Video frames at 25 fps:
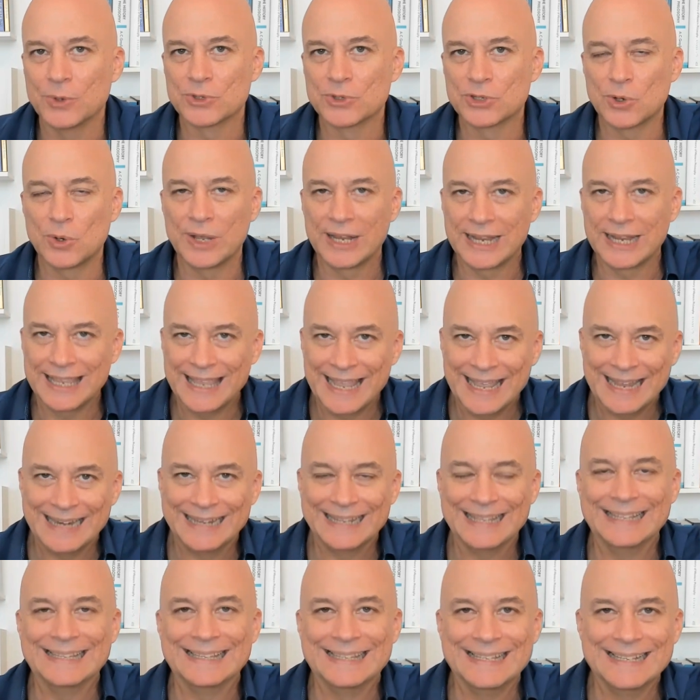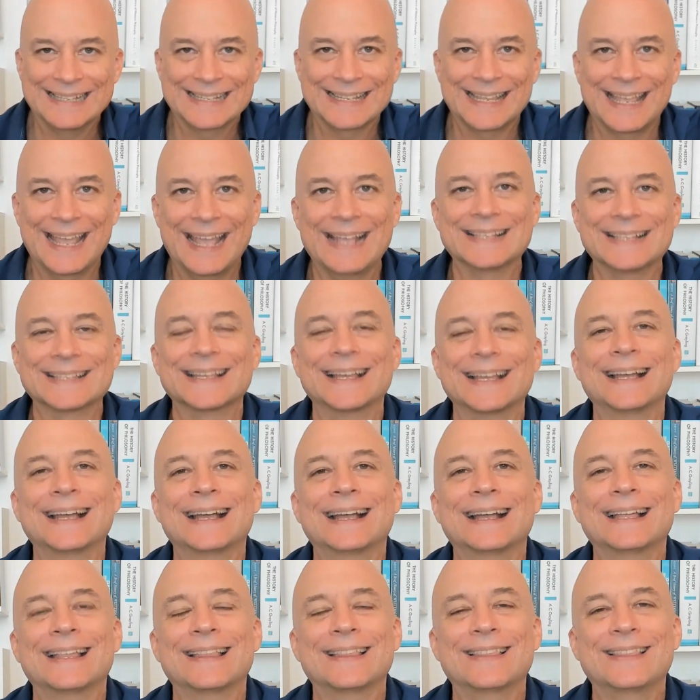So again, in this case,
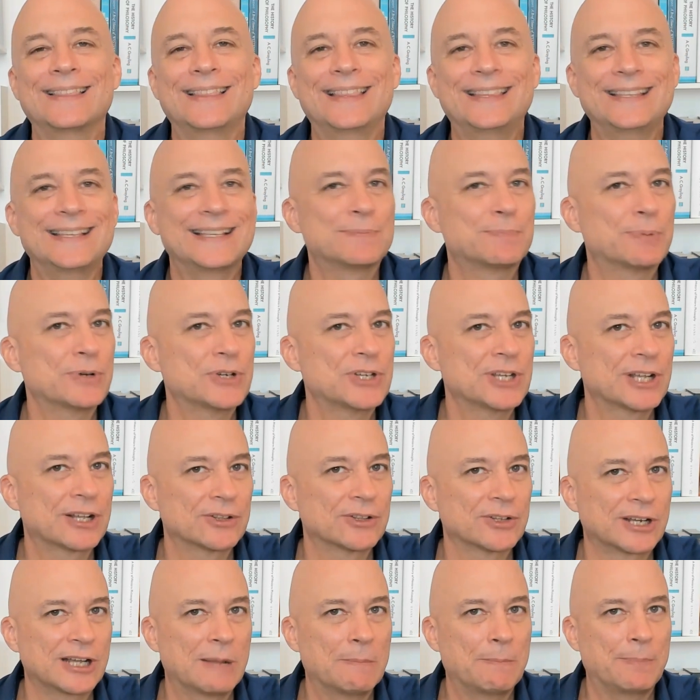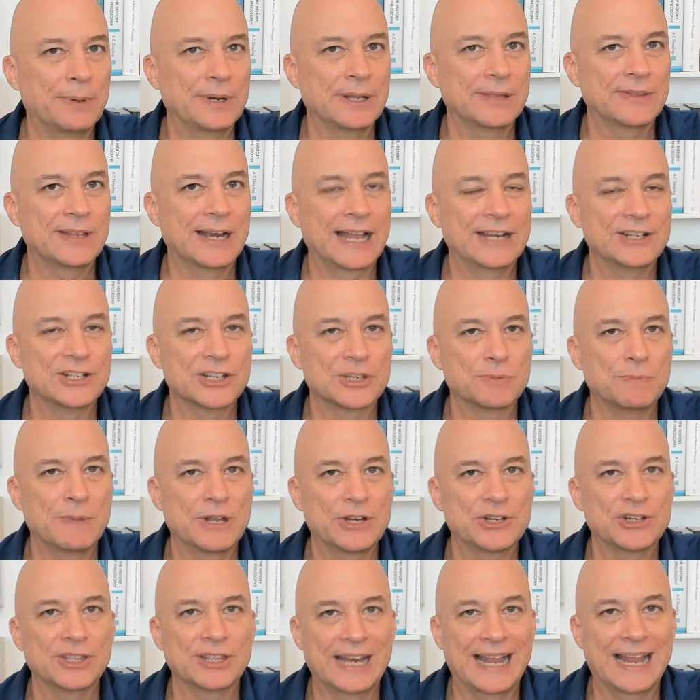this particular company that I just
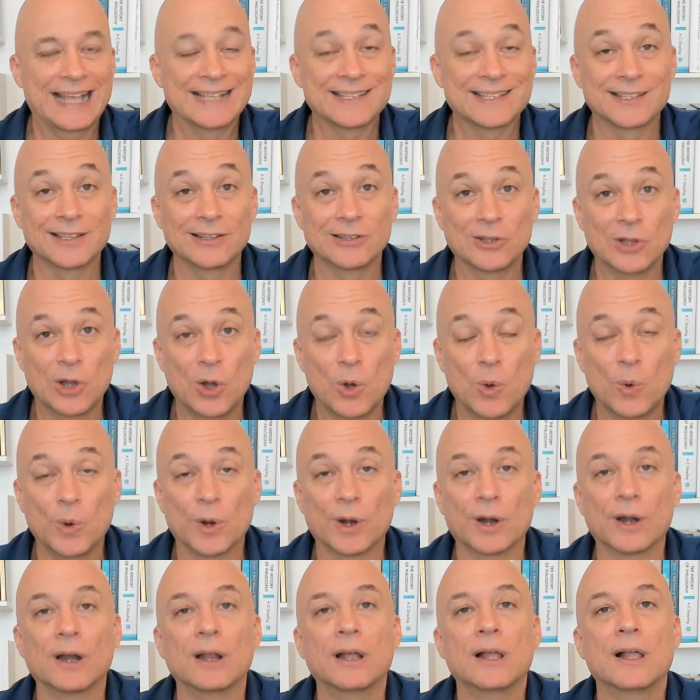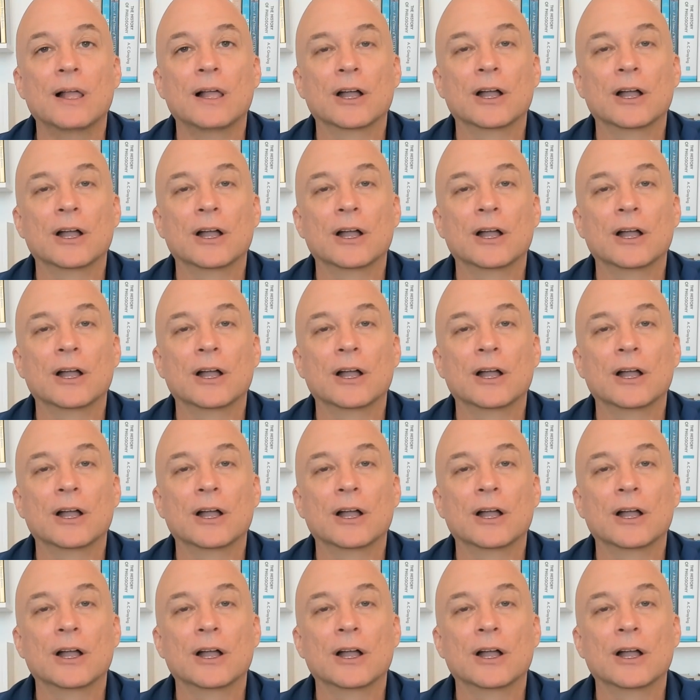mentioned that has the lower